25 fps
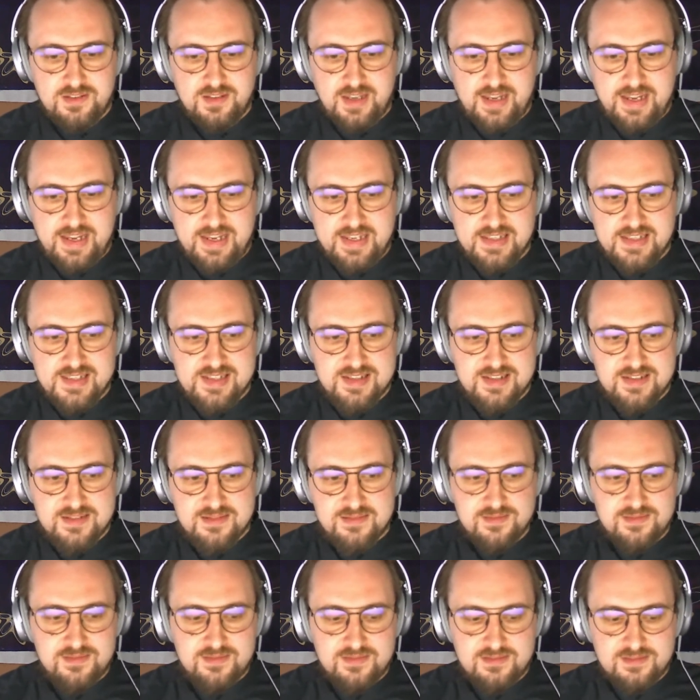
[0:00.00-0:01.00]

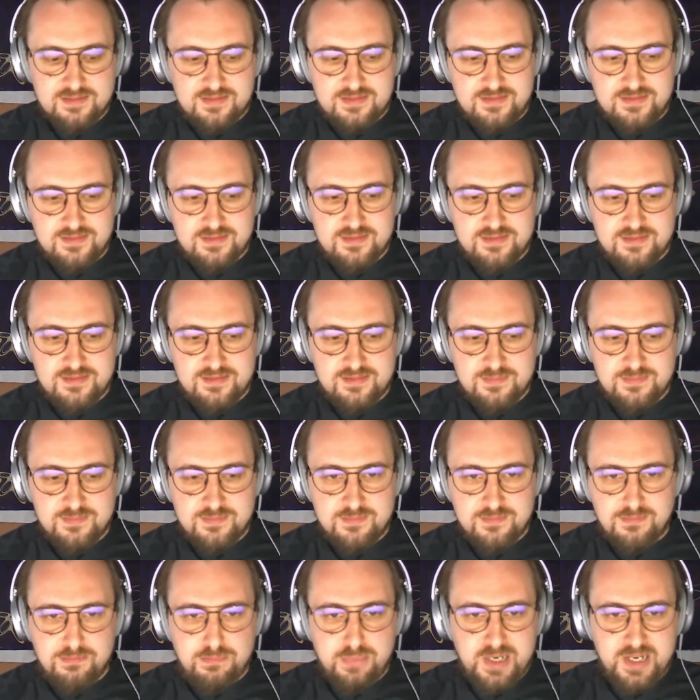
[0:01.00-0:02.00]
as
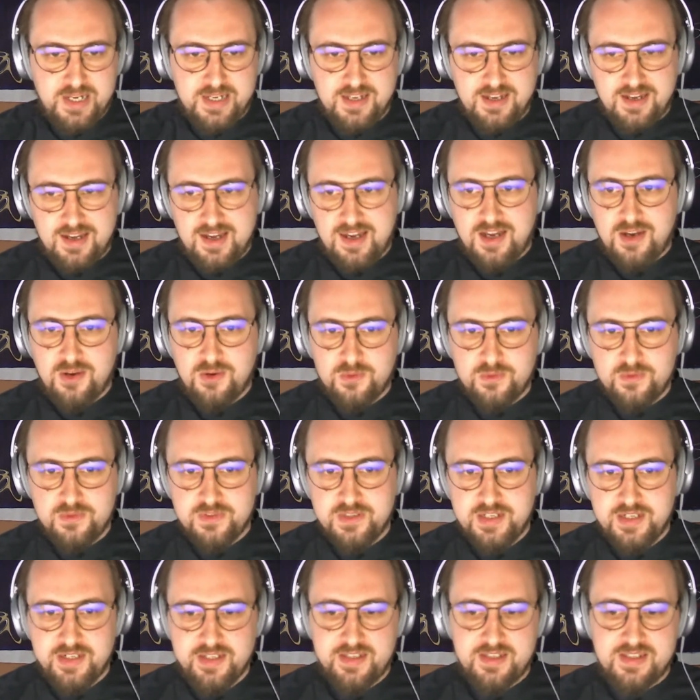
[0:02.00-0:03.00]
by how
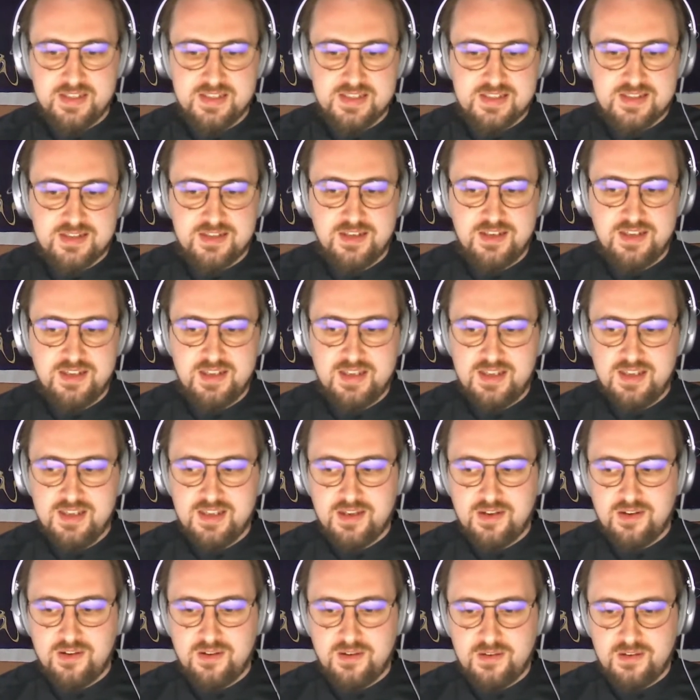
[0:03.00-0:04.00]
it is
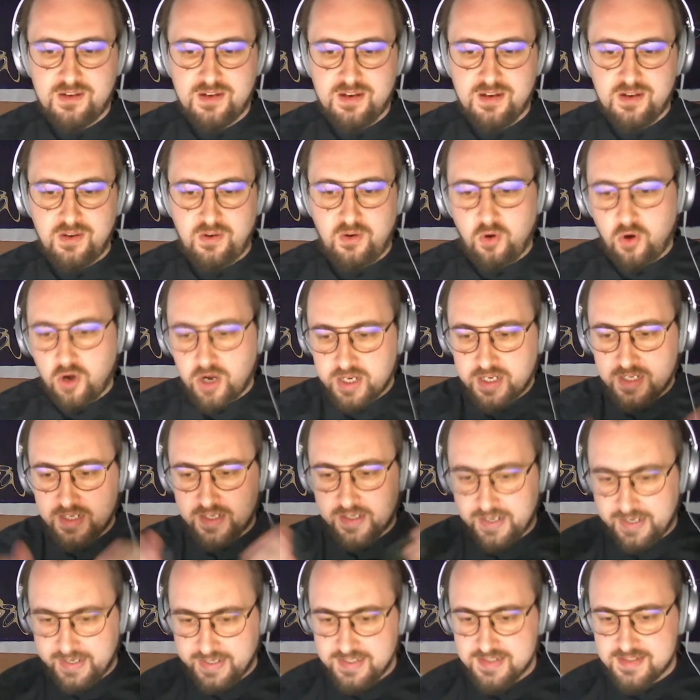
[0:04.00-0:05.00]

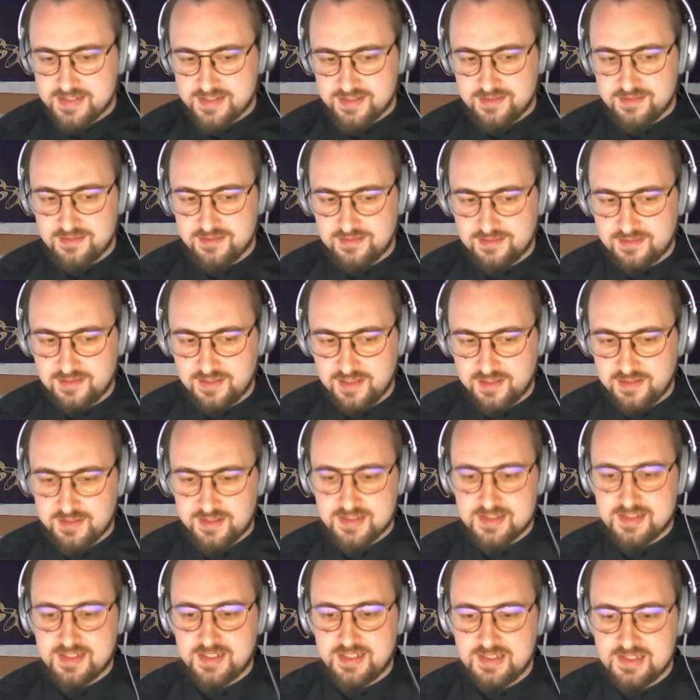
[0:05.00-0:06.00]
organized, in
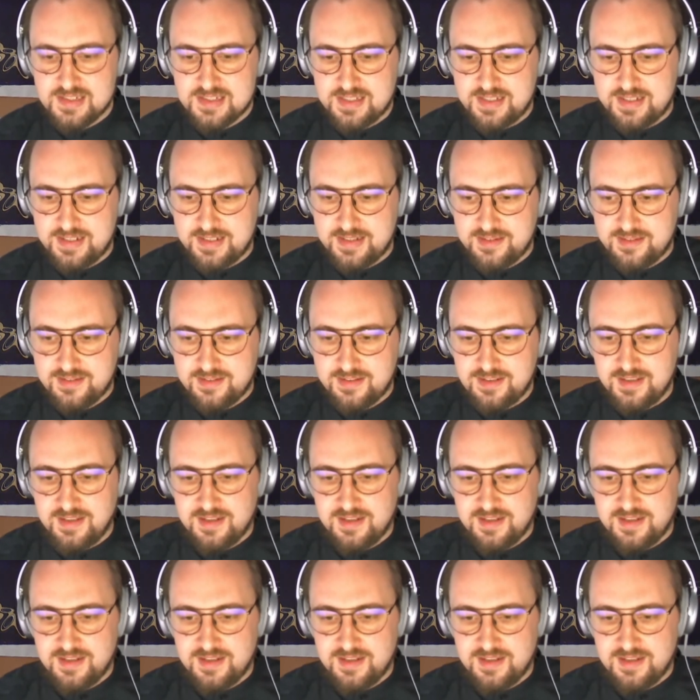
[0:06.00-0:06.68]
the sense that,